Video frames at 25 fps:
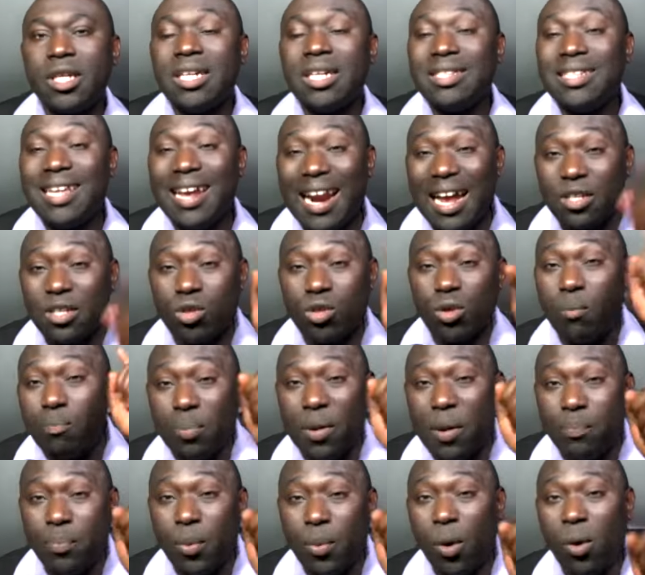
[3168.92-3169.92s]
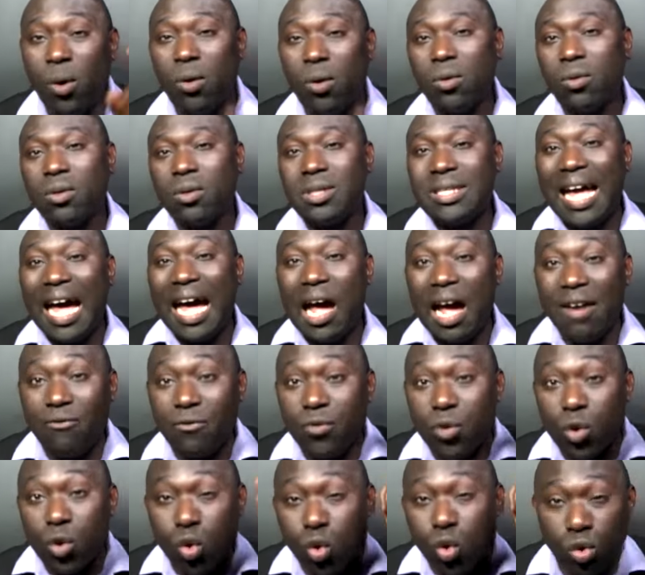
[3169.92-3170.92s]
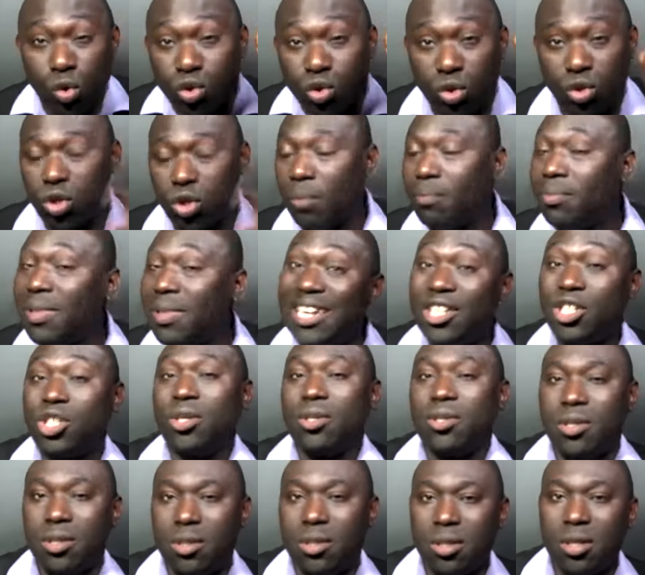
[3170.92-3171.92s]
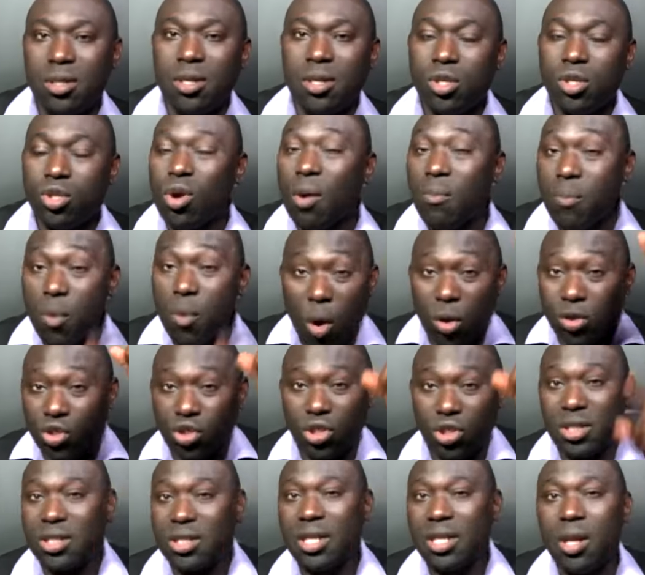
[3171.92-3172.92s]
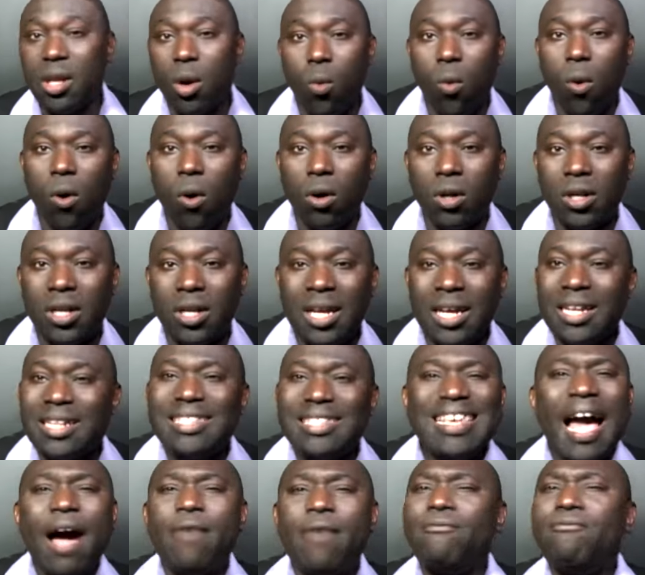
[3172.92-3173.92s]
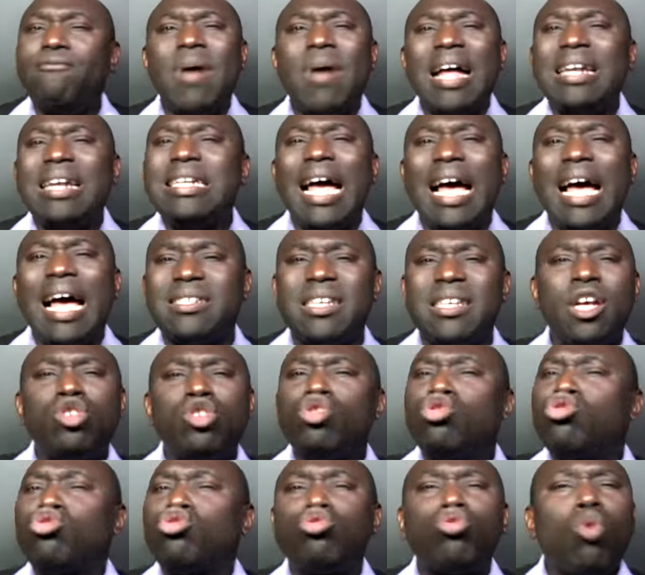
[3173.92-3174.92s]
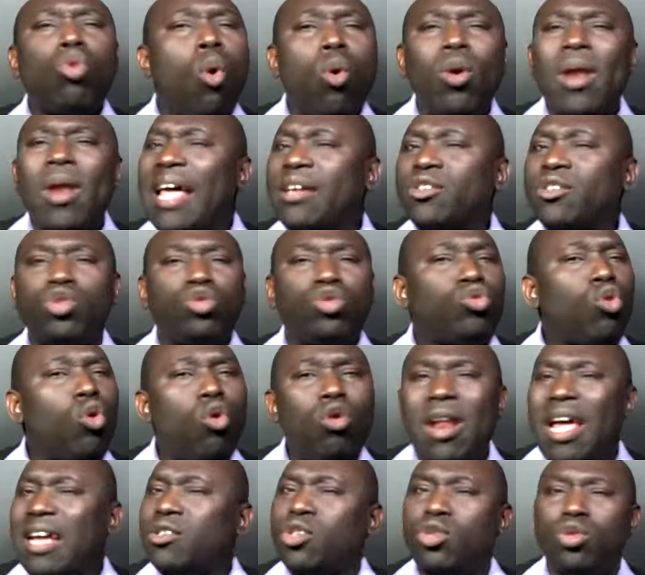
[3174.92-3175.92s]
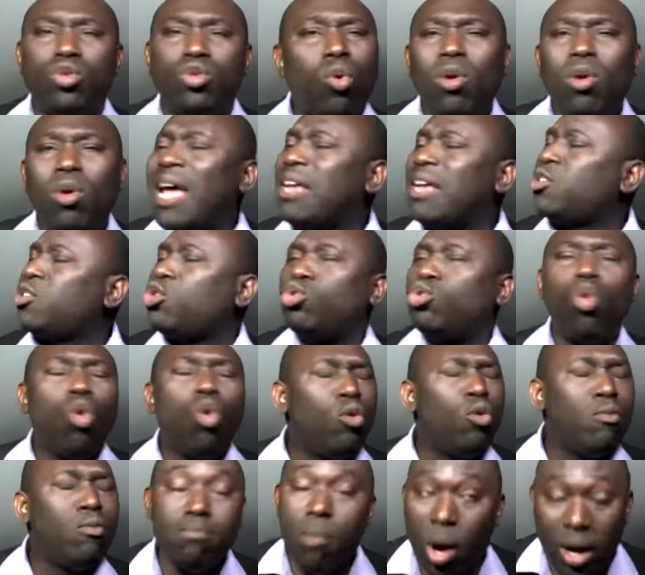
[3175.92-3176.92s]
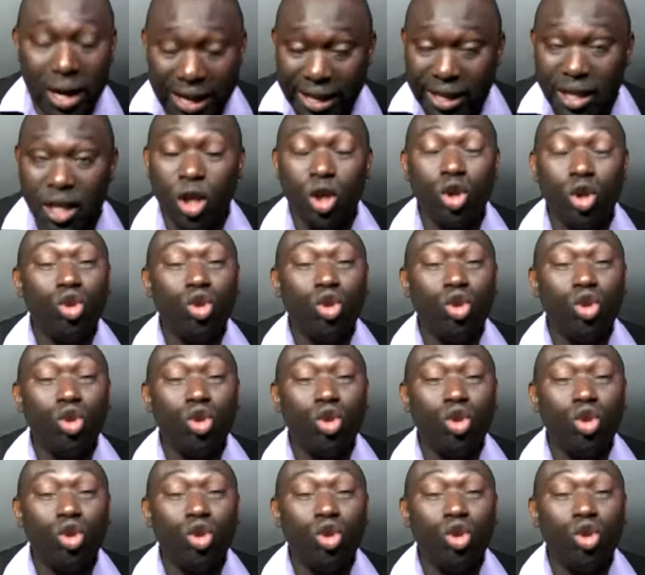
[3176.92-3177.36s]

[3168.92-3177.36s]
There are some people that have ruled some nations, some countries in the world. Their fathers stole money.